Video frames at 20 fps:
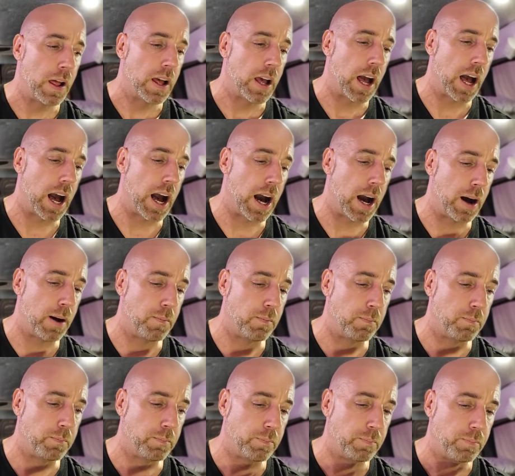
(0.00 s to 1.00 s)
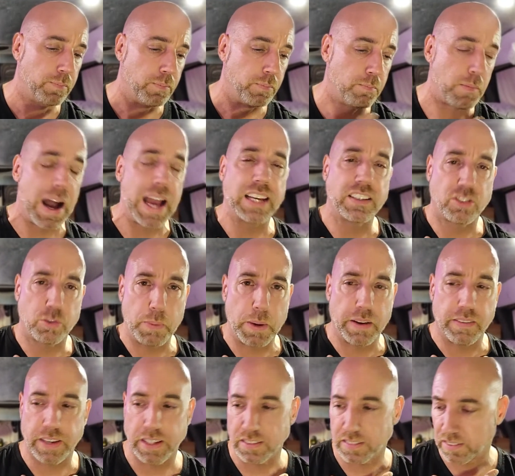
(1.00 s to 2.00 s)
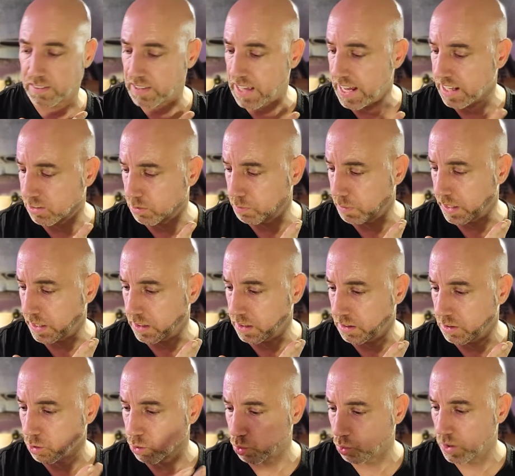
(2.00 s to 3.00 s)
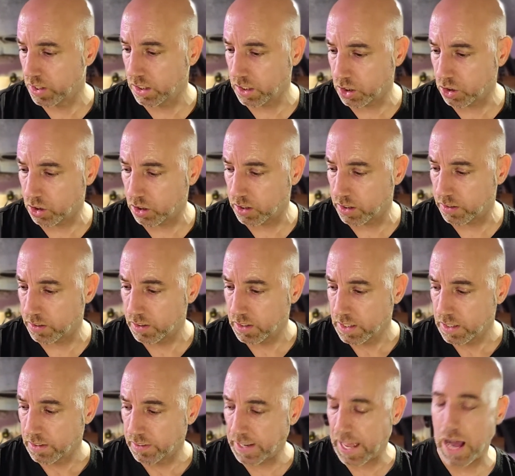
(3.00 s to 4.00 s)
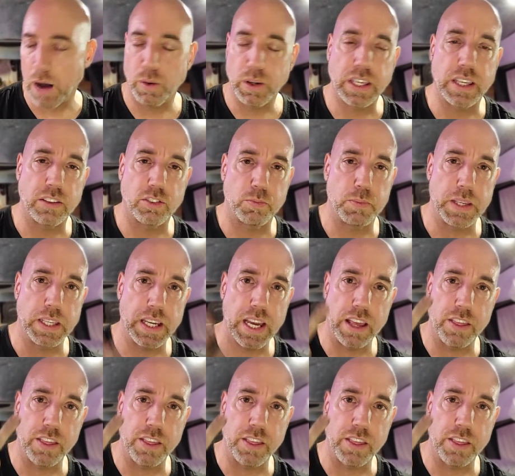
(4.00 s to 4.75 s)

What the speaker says: My experience has been really good. Now it gives me a